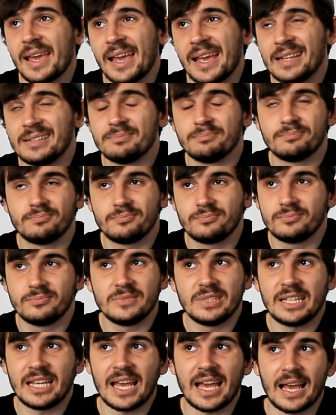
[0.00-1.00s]
and
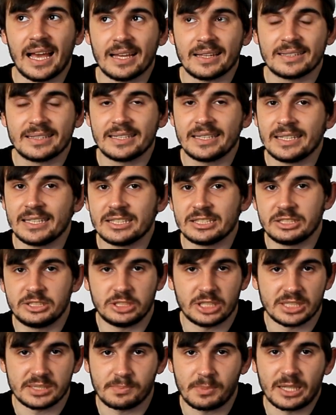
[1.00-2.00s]
yeah, he is
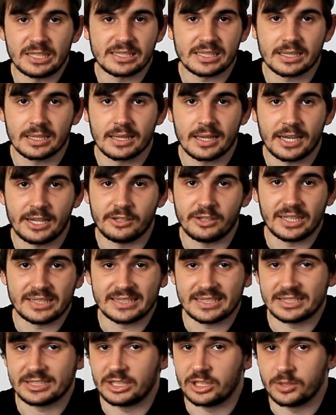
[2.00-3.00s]
just basically there
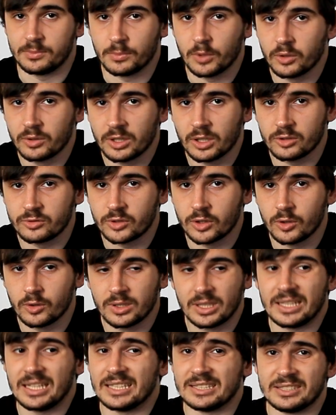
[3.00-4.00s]
as a ceremonial
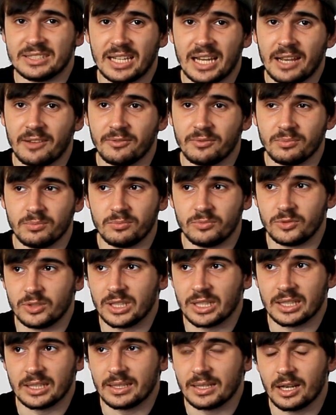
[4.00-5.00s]
role. He doesn't have
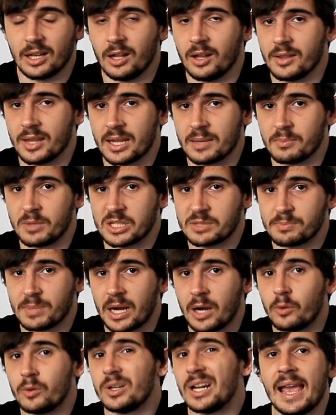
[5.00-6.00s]
really all that much
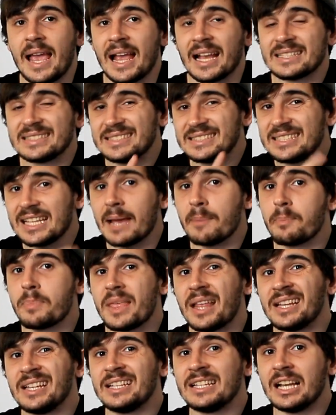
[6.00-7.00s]
power, except
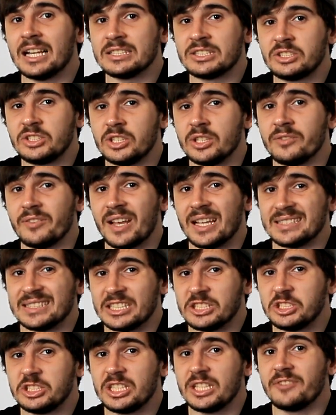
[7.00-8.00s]
that he does serve as
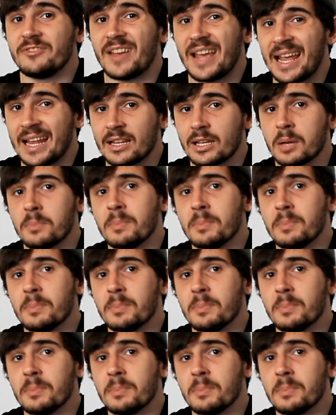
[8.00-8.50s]
the chief and